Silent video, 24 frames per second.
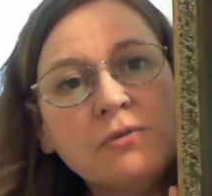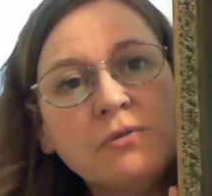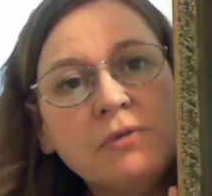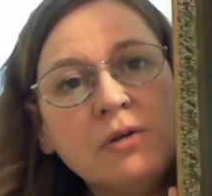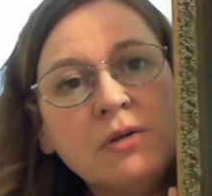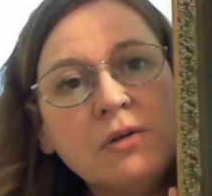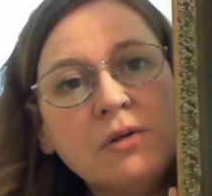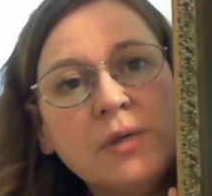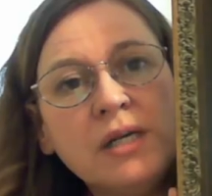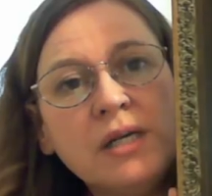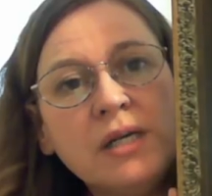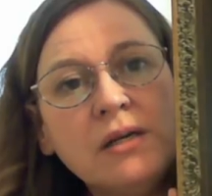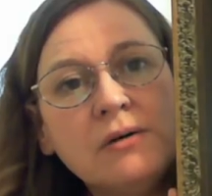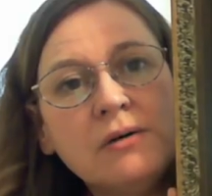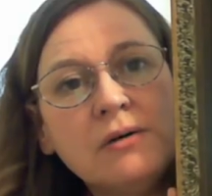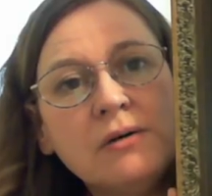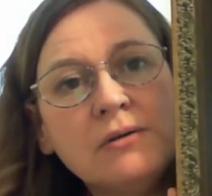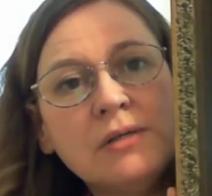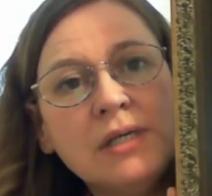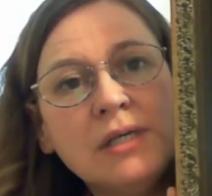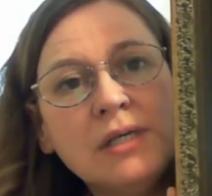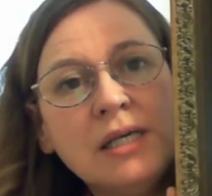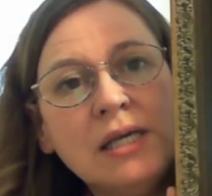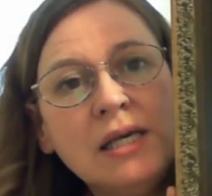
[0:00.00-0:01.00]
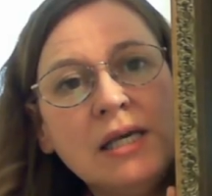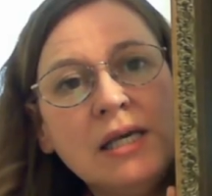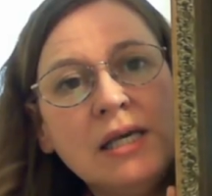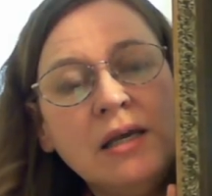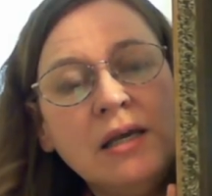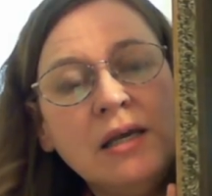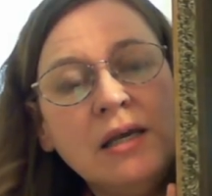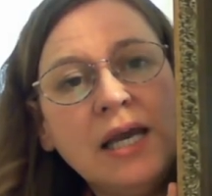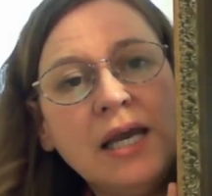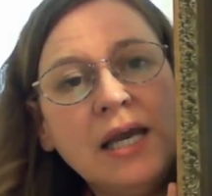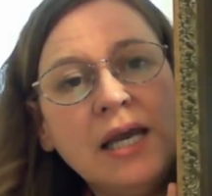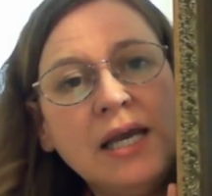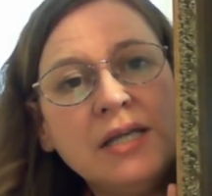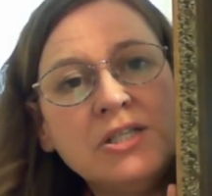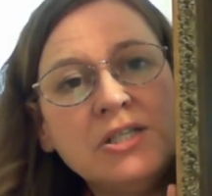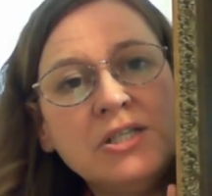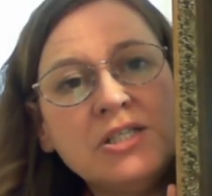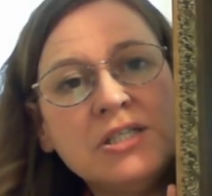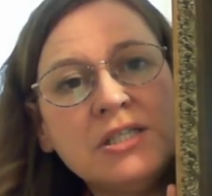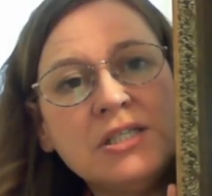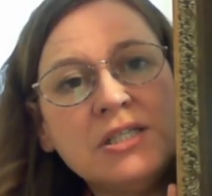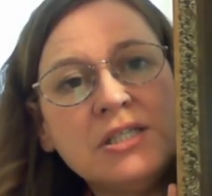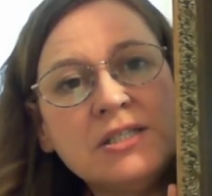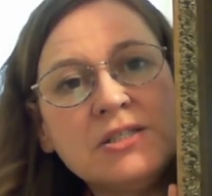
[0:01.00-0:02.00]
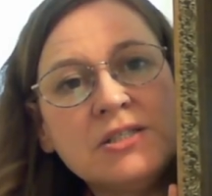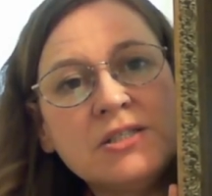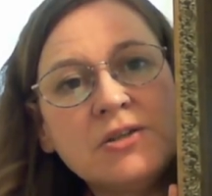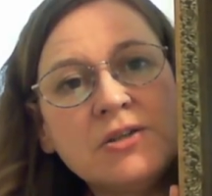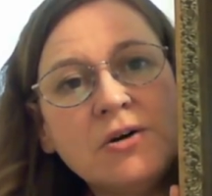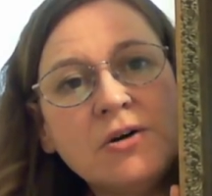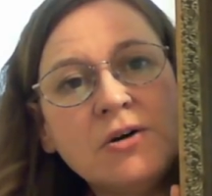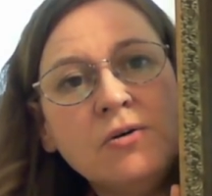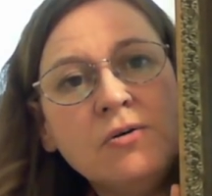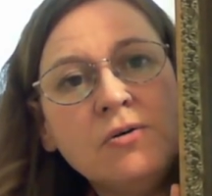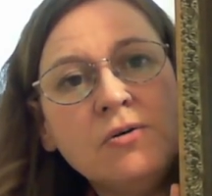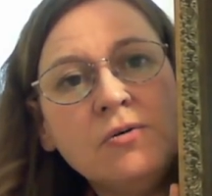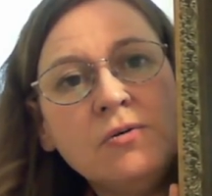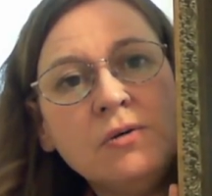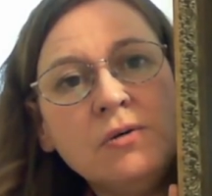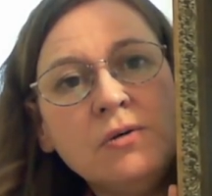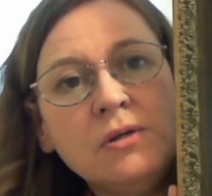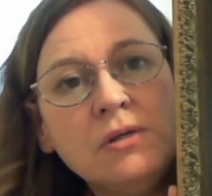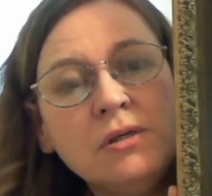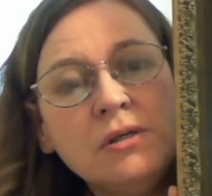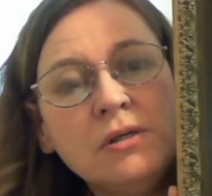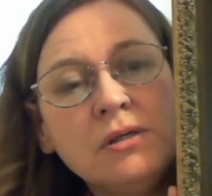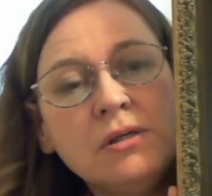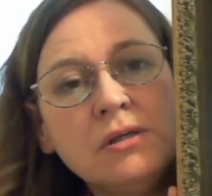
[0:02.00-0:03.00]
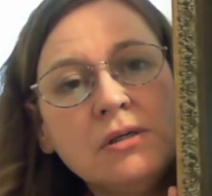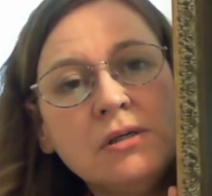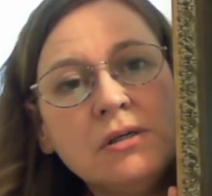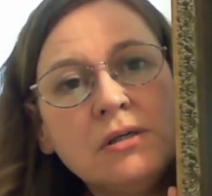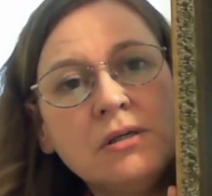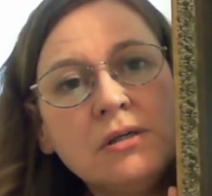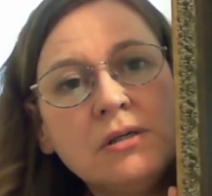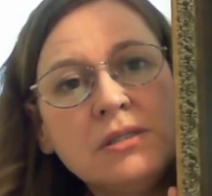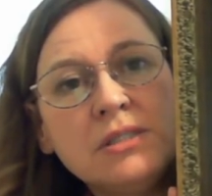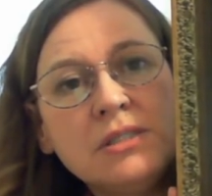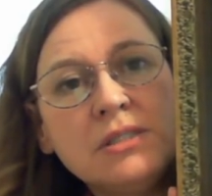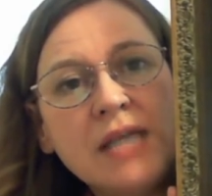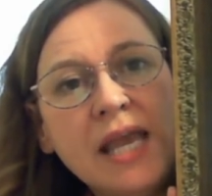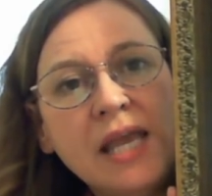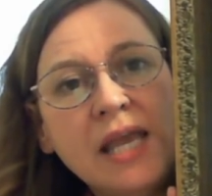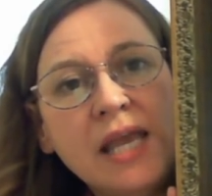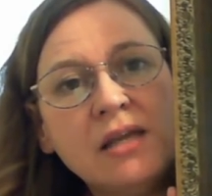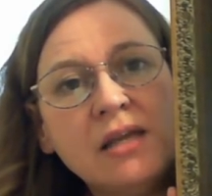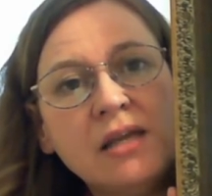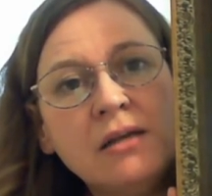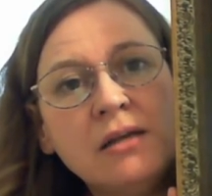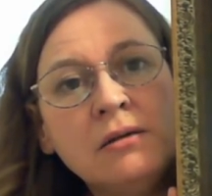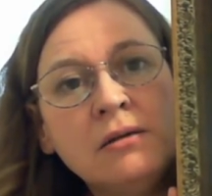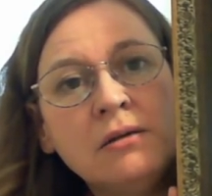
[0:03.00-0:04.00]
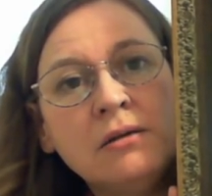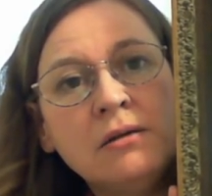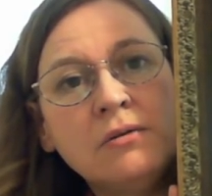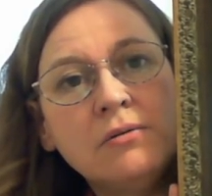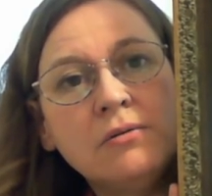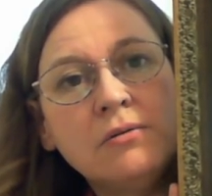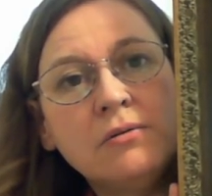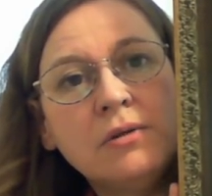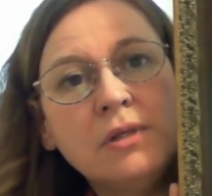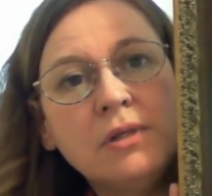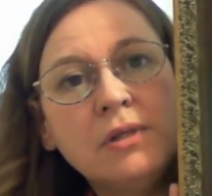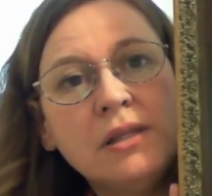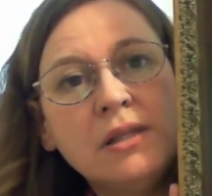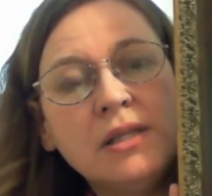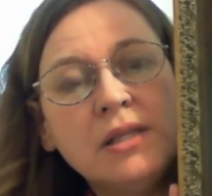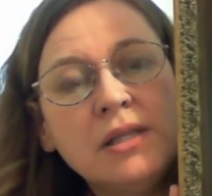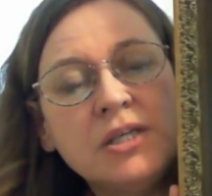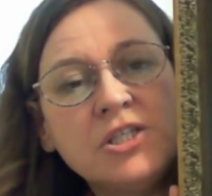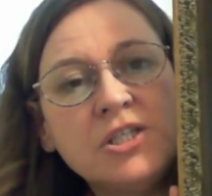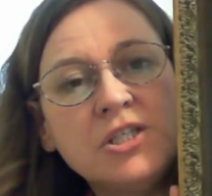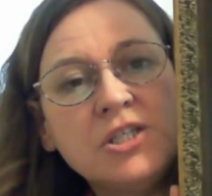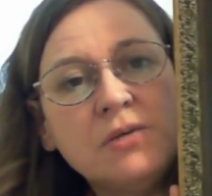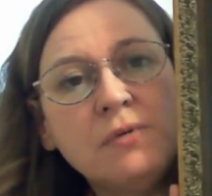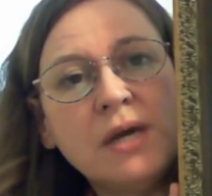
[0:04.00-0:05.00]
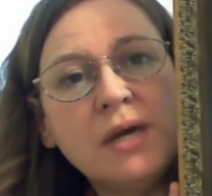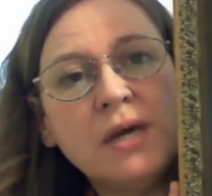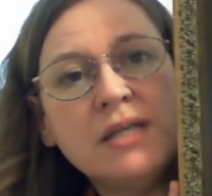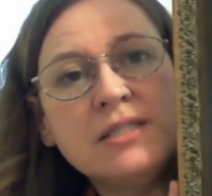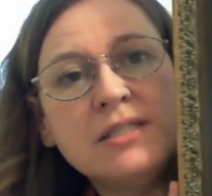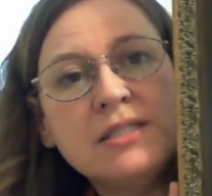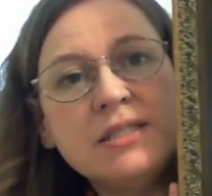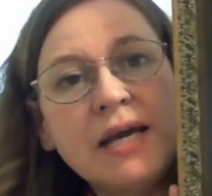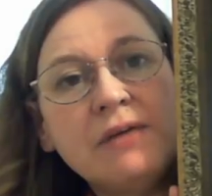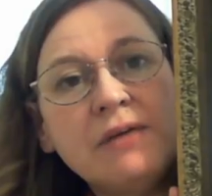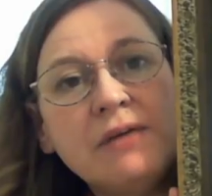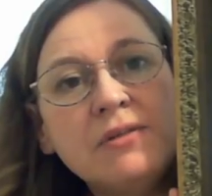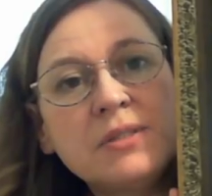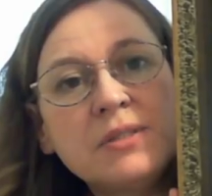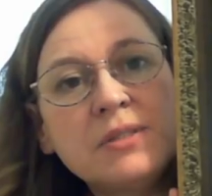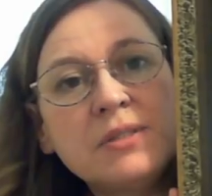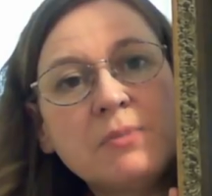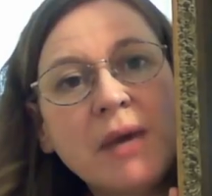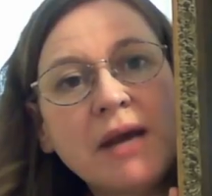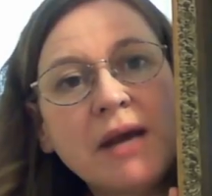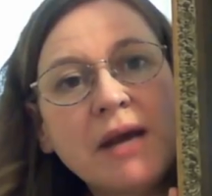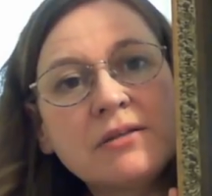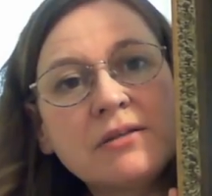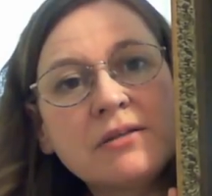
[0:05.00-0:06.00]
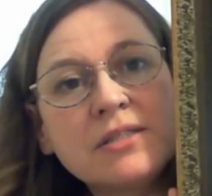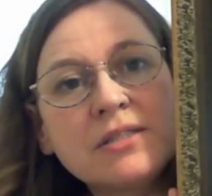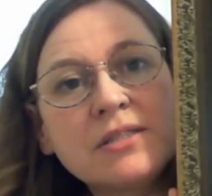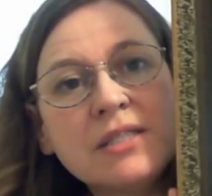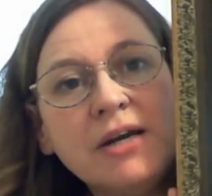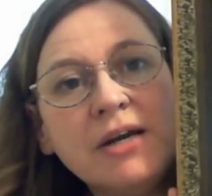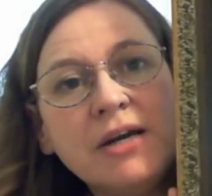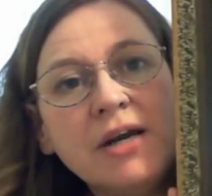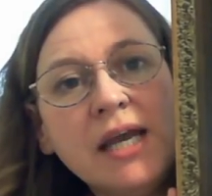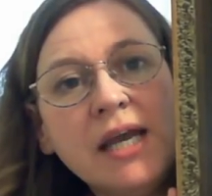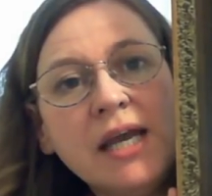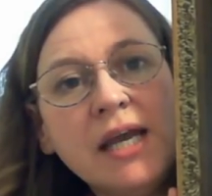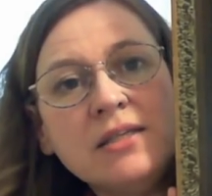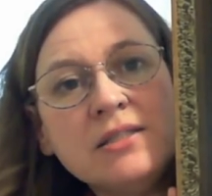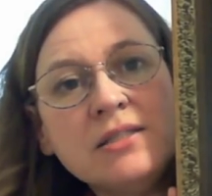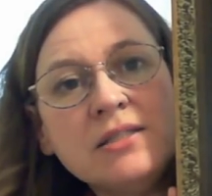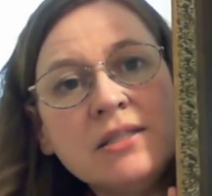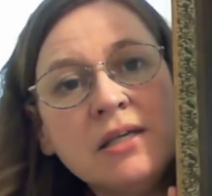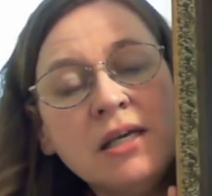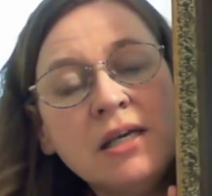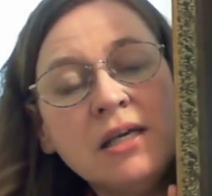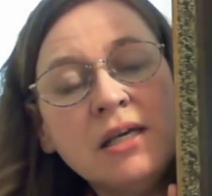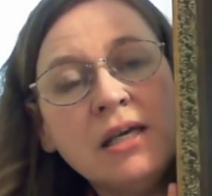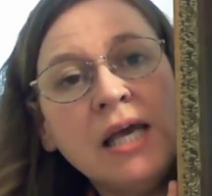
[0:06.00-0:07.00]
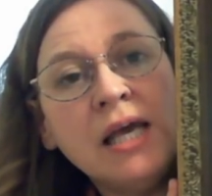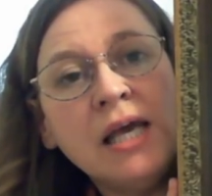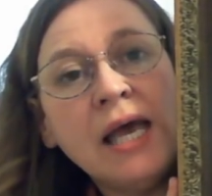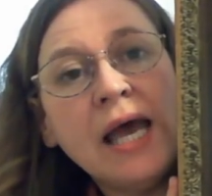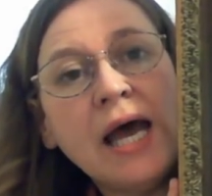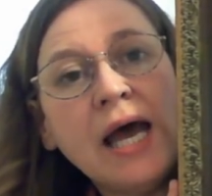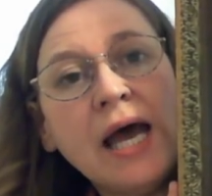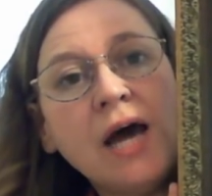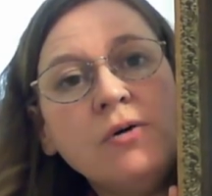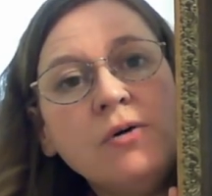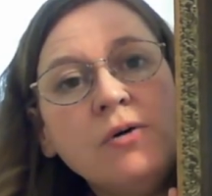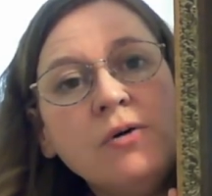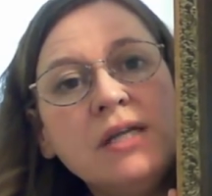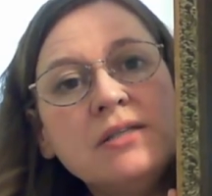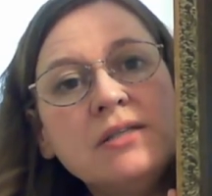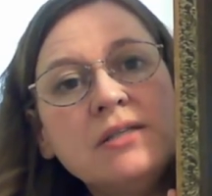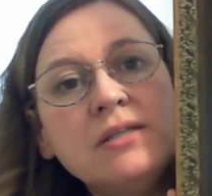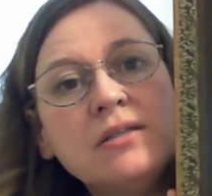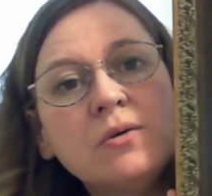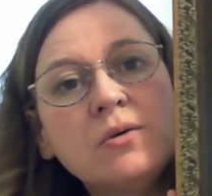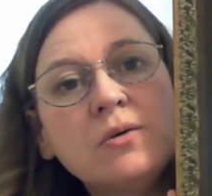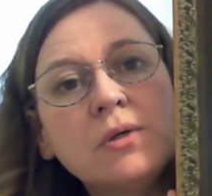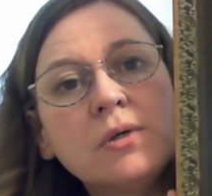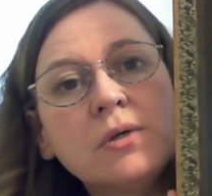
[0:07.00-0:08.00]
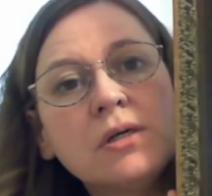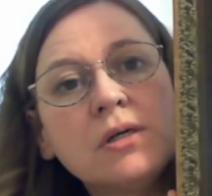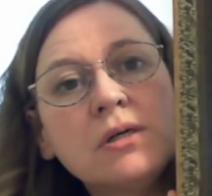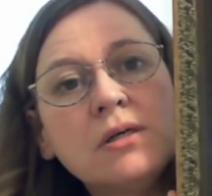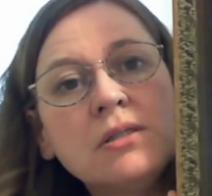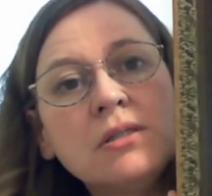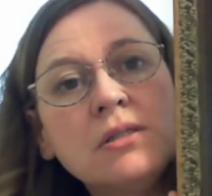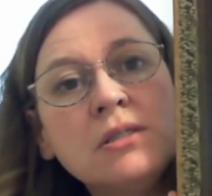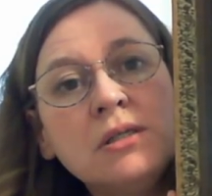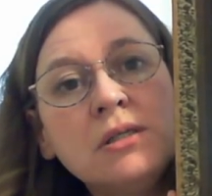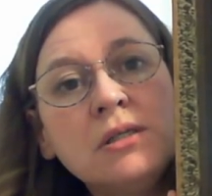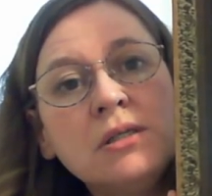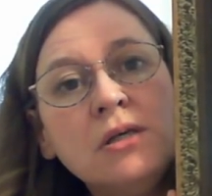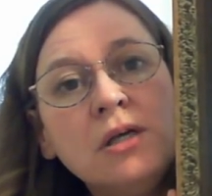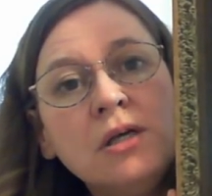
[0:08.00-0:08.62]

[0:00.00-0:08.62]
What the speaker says: the real window. And she's so taken that she runs down the spiral staircase, out into the world,